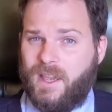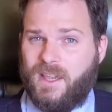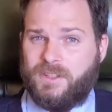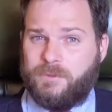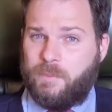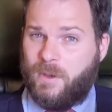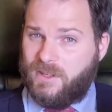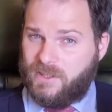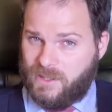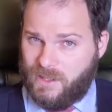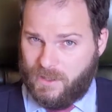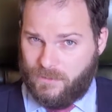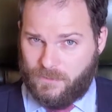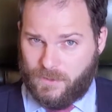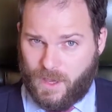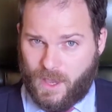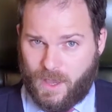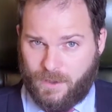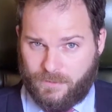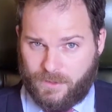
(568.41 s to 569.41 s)
especially if
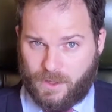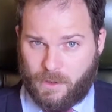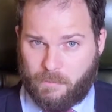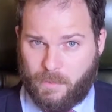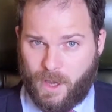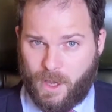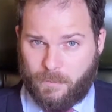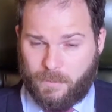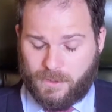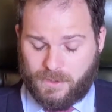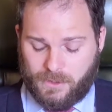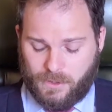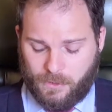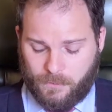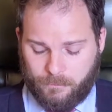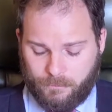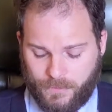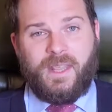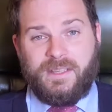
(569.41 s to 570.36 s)
you're having a barbecue.